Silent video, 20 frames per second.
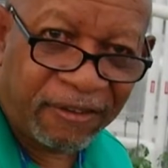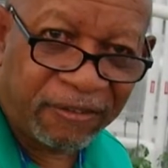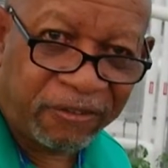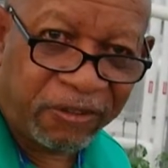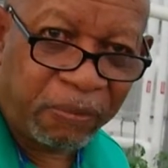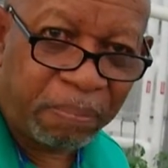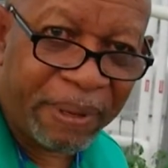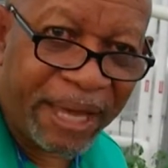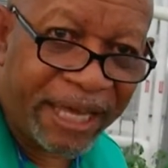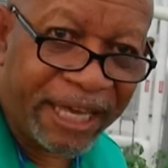
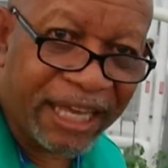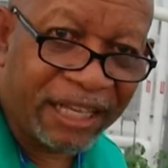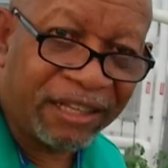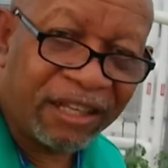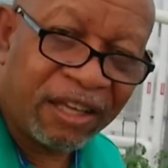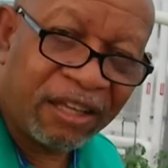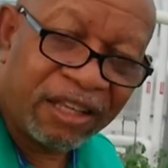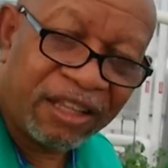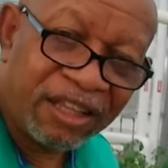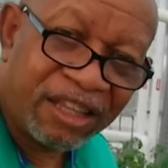to make it
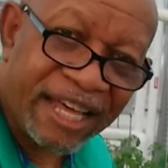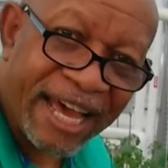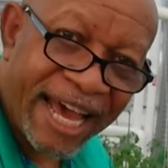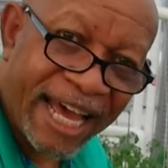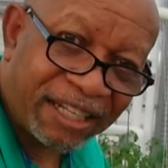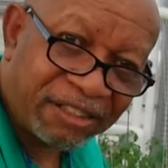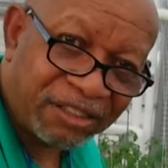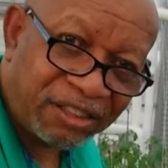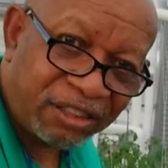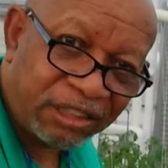
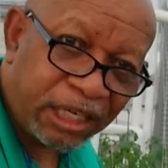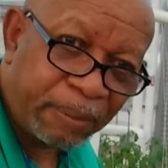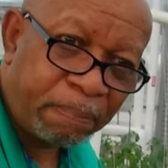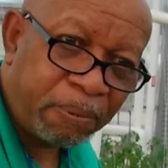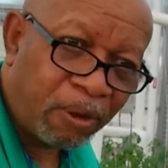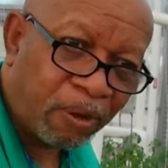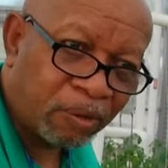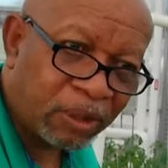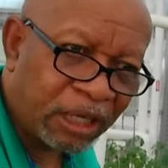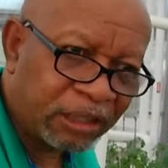that
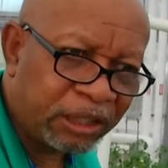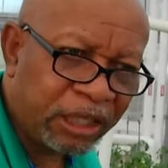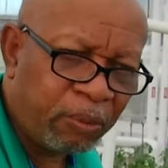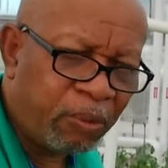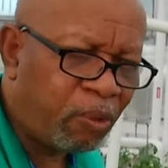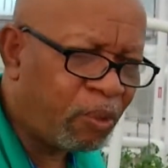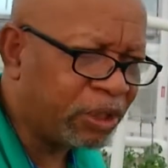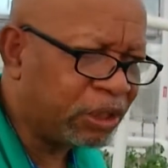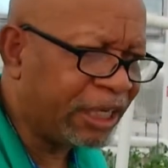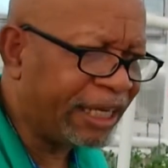simple. And I think
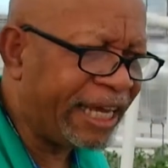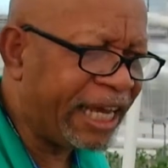it was